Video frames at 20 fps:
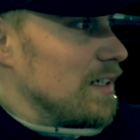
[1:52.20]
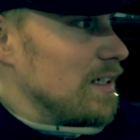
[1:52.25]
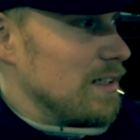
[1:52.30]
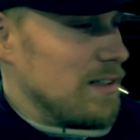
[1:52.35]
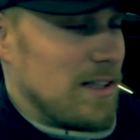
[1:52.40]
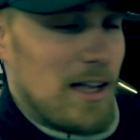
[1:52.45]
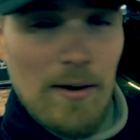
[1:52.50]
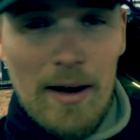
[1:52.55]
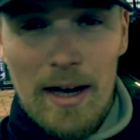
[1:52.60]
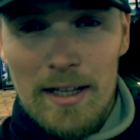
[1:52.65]

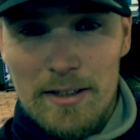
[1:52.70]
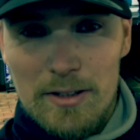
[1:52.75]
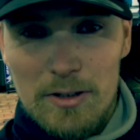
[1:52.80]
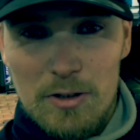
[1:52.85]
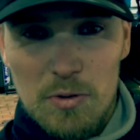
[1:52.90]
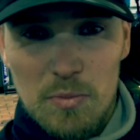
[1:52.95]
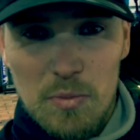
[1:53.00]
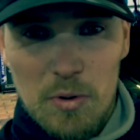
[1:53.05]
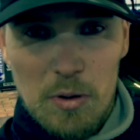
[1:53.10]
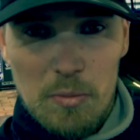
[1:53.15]
Now Ant
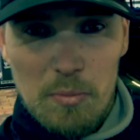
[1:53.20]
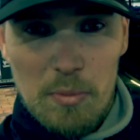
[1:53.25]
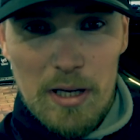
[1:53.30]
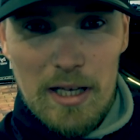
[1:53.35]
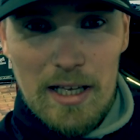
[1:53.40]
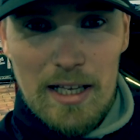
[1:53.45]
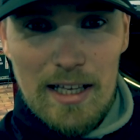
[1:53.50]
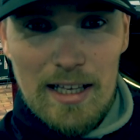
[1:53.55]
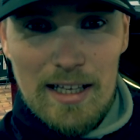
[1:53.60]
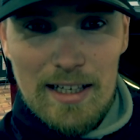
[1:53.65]
doesn't want to
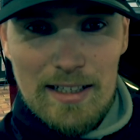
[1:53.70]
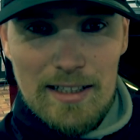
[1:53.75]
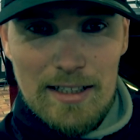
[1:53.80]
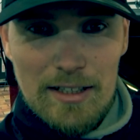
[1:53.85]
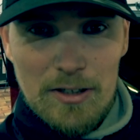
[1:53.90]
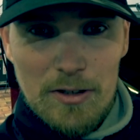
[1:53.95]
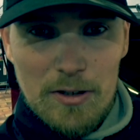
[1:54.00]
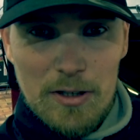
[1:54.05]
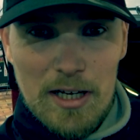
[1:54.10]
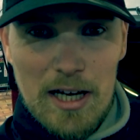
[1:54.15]
be
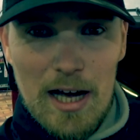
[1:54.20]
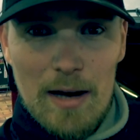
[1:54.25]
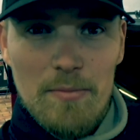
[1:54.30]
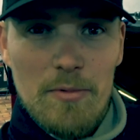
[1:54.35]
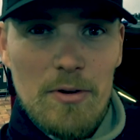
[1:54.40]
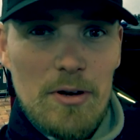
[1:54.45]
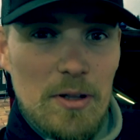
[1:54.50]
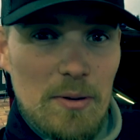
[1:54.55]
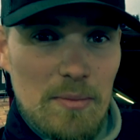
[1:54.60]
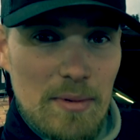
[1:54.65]
on
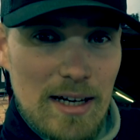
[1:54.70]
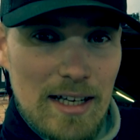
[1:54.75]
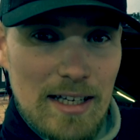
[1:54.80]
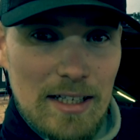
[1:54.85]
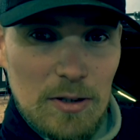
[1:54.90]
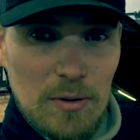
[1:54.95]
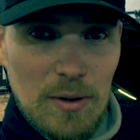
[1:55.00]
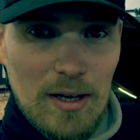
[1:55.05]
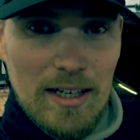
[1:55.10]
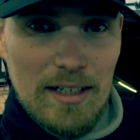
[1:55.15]
camera at the minute,
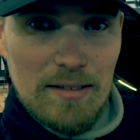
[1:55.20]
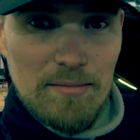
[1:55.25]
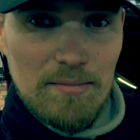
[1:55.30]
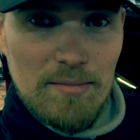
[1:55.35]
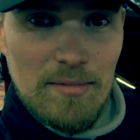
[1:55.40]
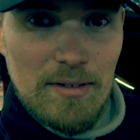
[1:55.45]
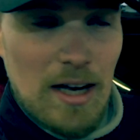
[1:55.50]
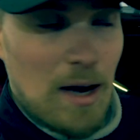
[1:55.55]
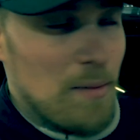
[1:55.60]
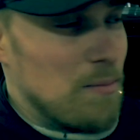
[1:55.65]
he's quite
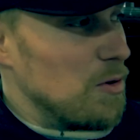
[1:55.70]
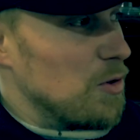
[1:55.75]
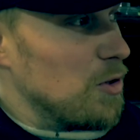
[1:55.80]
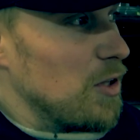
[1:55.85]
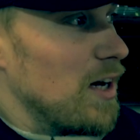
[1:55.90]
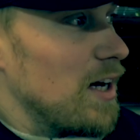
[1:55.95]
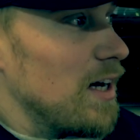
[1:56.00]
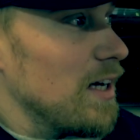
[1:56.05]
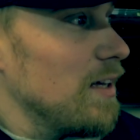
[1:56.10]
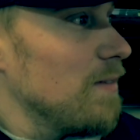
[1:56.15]
camera
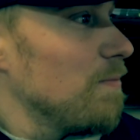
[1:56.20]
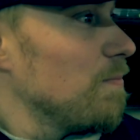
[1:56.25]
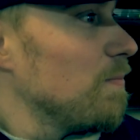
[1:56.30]
shy,